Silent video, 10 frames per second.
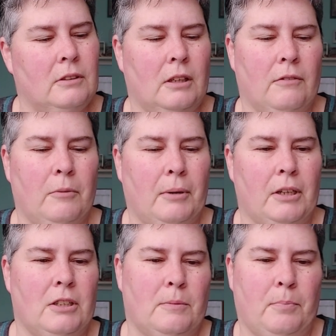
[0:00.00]

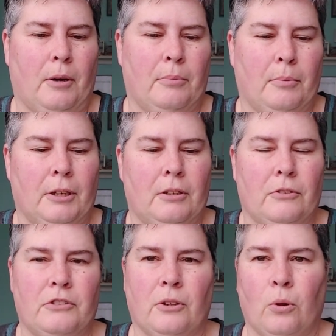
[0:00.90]
everybody probably
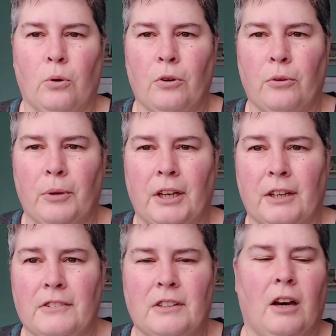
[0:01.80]
knows The Lord of the
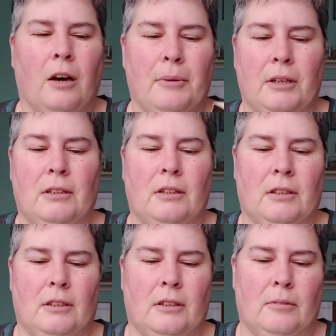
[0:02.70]
Rings, The Hobbit.
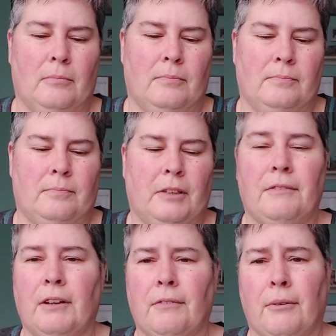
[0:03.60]
Um,
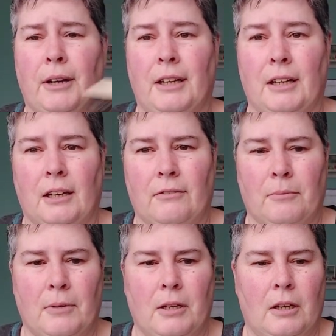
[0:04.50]
I've never read any of
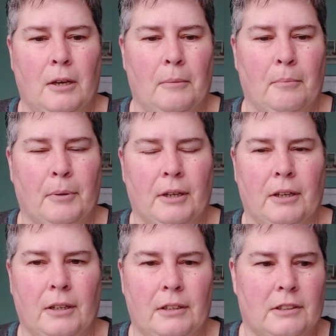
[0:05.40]
them,
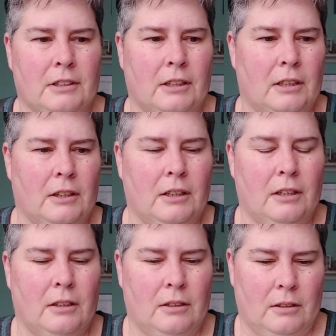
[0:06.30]
but
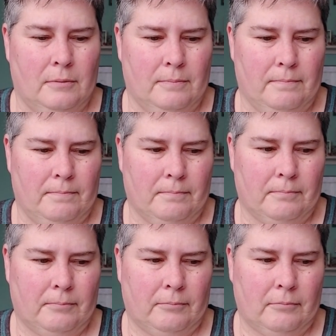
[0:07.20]
the
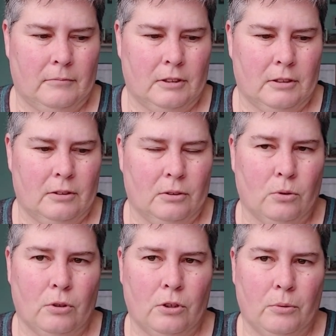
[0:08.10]

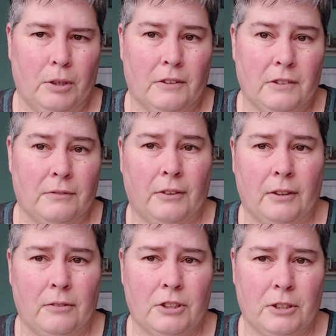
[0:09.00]
Lord of the Rings, The
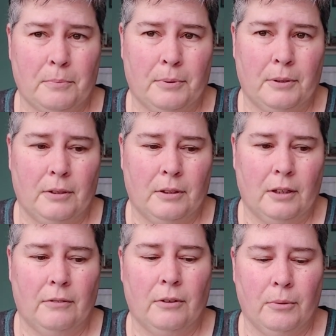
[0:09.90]
Fellowship
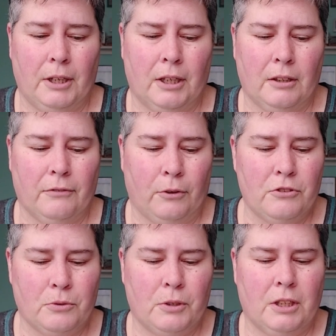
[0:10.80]
of the Ring, the
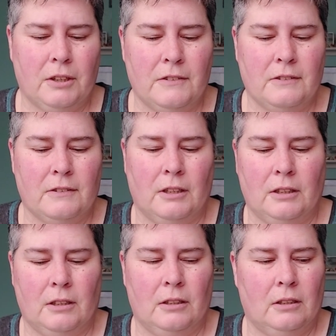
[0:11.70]
first one in this
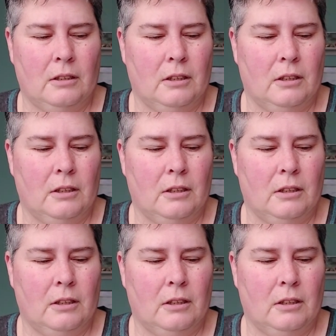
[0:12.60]
in the